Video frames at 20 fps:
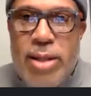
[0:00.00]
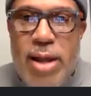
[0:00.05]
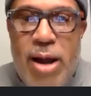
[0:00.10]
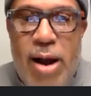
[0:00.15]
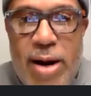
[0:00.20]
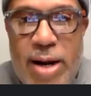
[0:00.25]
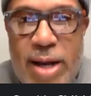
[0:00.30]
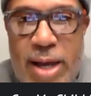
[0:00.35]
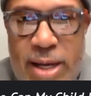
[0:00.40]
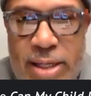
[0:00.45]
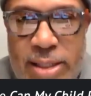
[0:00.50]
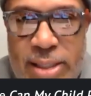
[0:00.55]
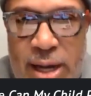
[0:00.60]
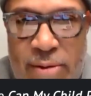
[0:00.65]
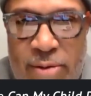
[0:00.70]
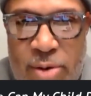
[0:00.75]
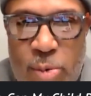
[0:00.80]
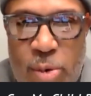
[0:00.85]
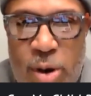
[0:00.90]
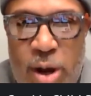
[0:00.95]
There it is,
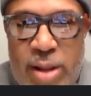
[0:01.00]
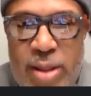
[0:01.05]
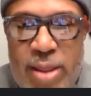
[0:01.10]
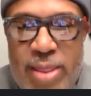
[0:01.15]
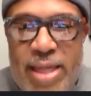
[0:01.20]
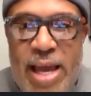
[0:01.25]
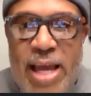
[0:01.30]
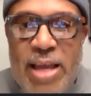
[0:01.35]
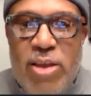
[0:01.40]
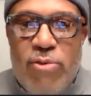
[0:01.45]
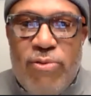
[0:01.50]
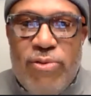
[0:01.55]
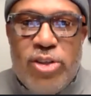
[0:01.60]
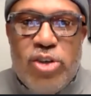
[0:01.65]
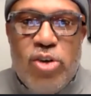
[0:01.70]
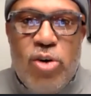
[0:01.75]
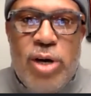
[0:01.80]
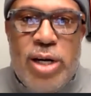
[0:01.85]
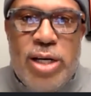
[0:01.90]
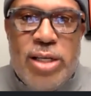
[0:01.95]
everyone. Thank you for
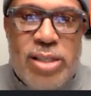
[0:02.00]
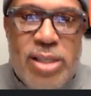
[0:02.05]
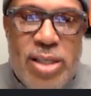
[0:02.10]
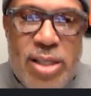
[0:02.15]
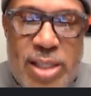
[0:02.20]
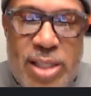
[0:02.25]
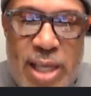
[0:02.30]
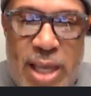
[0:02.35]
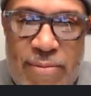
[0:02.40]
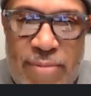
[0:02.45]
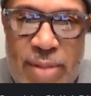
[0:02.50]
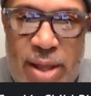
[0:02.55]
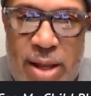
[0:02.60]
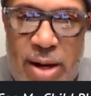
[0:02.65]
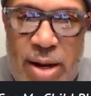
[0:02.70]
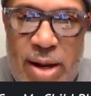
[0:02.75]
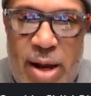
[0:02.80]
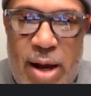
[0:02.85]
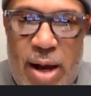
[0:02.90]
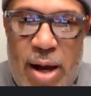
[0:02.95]
joining us this evening.
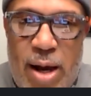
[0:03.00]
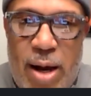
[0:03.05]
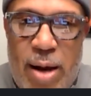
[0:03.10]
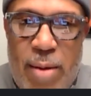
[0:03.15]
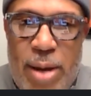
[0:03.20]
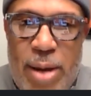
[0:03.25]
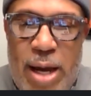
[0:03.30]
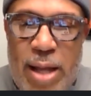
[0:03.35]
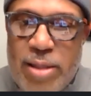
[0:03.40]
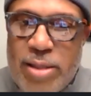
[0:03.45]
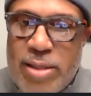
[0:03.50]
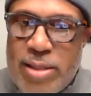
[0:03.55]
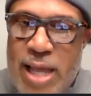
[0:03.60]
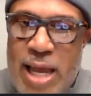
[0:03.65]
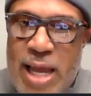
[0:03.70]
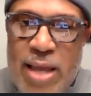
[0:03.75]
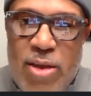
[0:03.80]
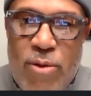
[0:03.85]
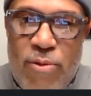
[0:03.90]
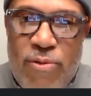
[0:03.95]
Ellis,
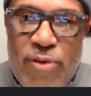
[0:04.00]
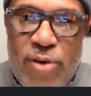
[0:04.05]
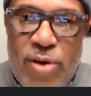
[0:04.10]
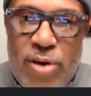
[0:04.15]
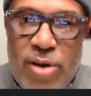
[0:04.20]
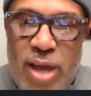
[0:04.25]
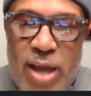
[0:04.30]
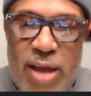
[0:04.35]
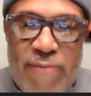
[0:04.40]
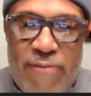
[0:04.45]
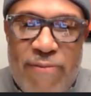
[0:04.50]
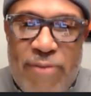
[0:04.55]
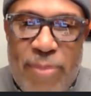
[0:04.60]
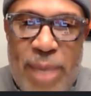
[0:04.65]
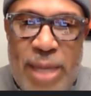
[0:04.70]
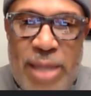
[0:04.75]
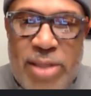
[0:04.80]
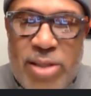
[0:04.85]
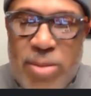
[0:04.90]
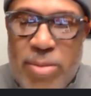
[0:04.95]
thank you for your
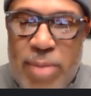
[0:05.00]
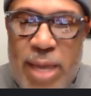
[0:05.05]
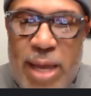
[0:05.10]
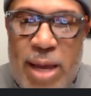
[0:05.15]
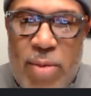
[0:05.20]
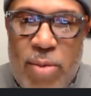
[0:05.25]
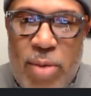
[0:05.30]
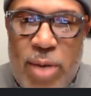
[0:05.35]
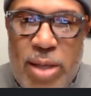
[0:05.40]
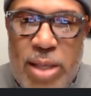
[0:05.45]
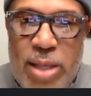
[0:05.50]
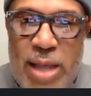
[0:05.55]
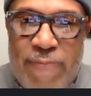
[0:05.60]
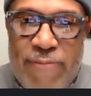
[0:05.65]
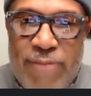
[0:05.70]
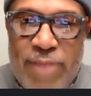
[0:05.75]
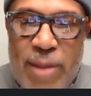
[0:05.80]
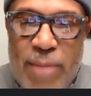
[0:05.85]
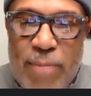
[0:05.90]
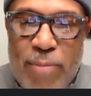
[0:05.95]
information, man. We
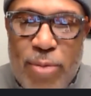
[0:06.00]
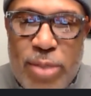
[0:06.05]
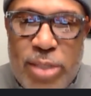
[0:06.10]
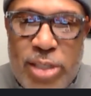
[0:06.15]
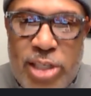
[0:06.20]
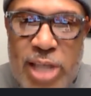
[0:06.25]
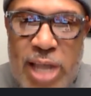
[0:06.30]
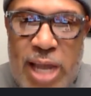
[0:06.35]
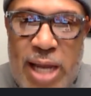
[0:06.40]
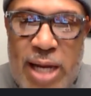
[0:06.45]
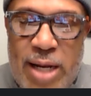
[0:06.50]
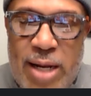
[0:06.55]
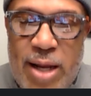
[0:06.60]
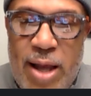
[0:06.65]
definitely appreciate it.